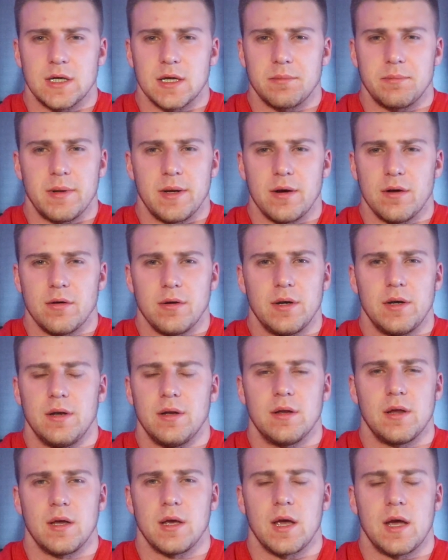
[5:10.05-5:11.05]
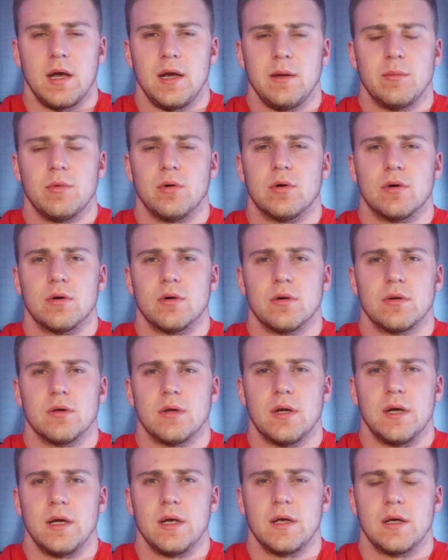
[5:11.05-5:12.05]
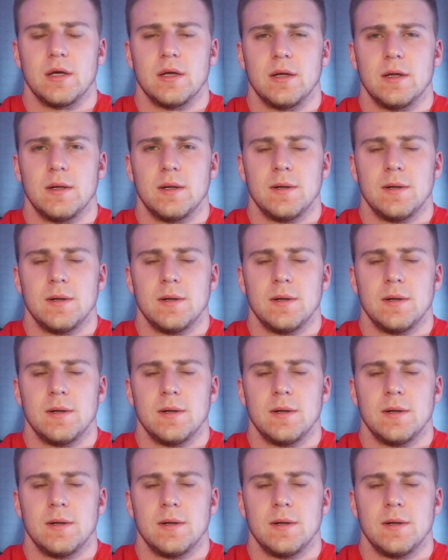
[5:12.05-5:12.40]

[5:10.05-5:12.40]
like, period, like, anymore. Like,